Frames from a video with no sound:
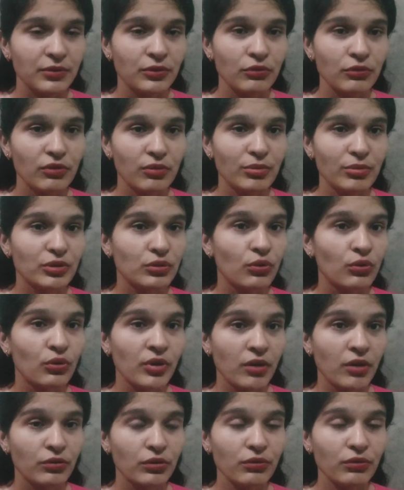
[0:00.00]
You will be scored
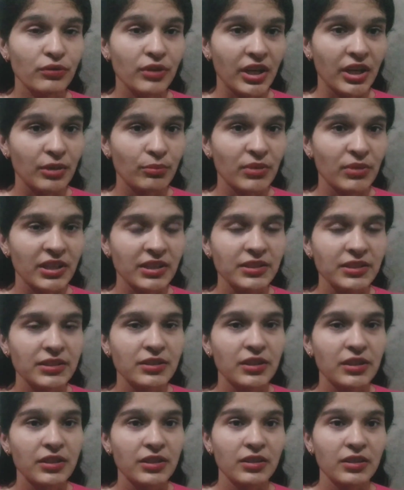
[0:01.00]
out of 9 bands
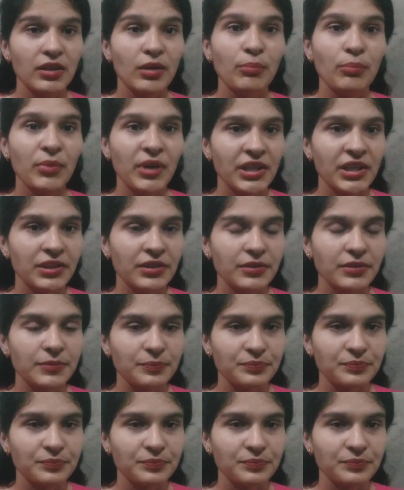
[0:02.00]
combined.